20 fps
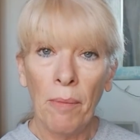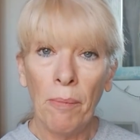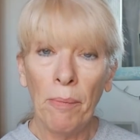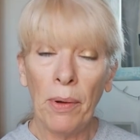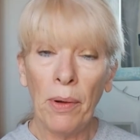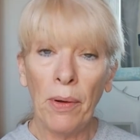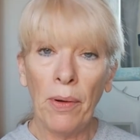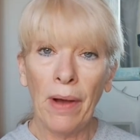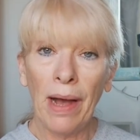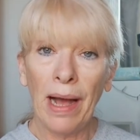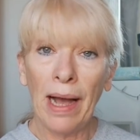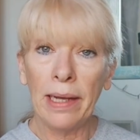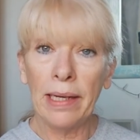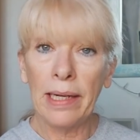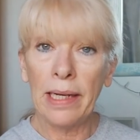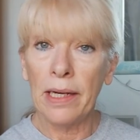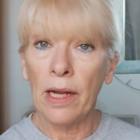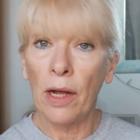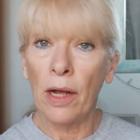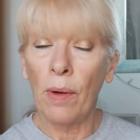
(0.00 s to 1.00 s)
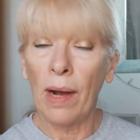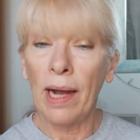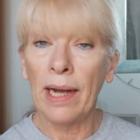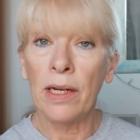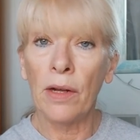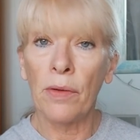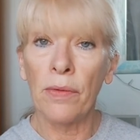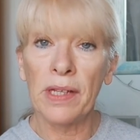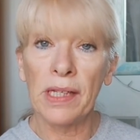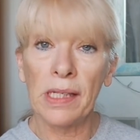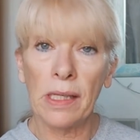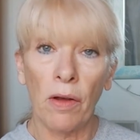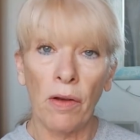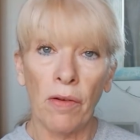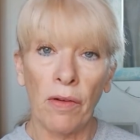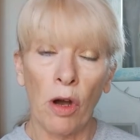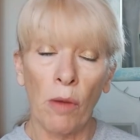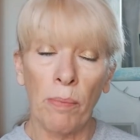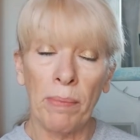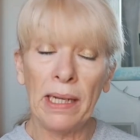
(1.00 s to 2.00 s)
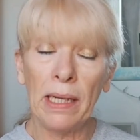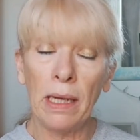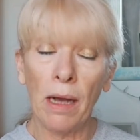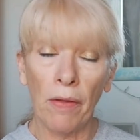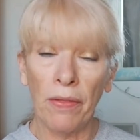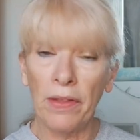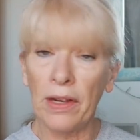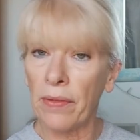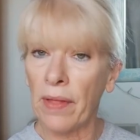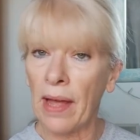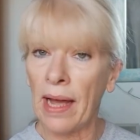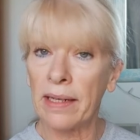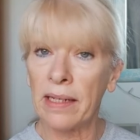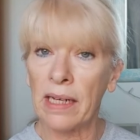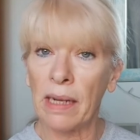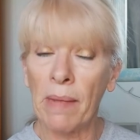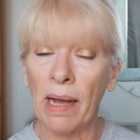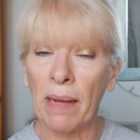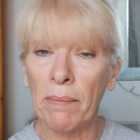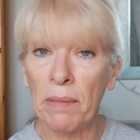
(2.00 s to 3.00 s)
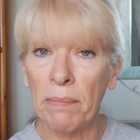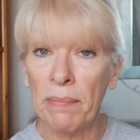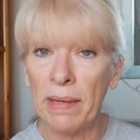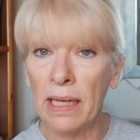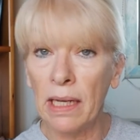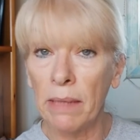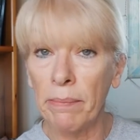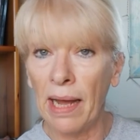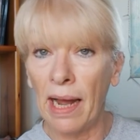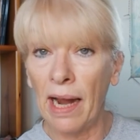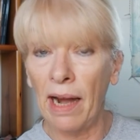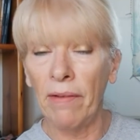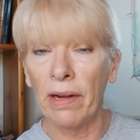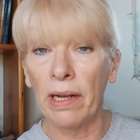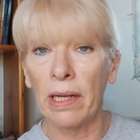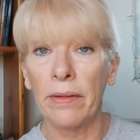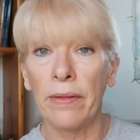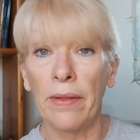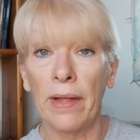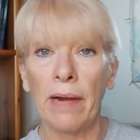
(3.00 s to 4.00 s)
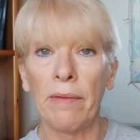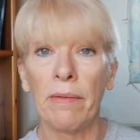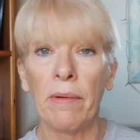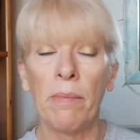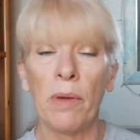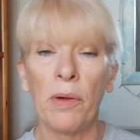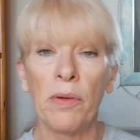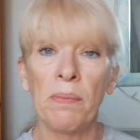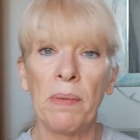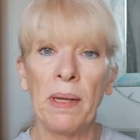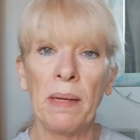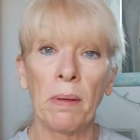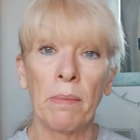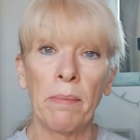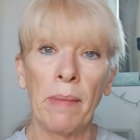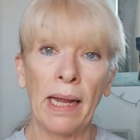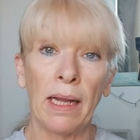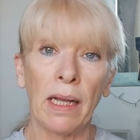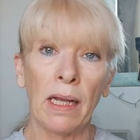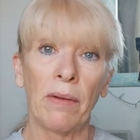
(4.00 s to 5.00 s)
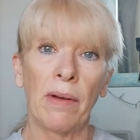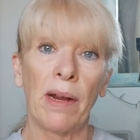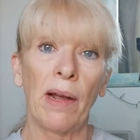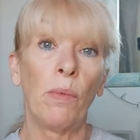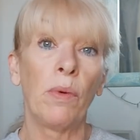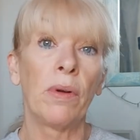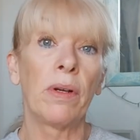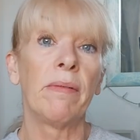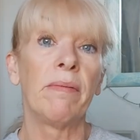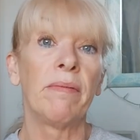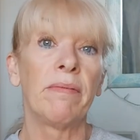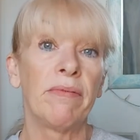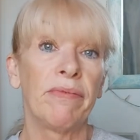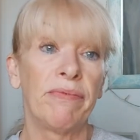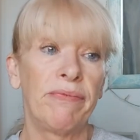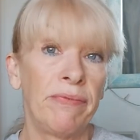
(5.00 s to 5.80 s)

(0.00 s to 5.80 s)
But I know there's a lot of copying. On the other hand, I might be being a bit arrogant there, and most people might go, I wouldn't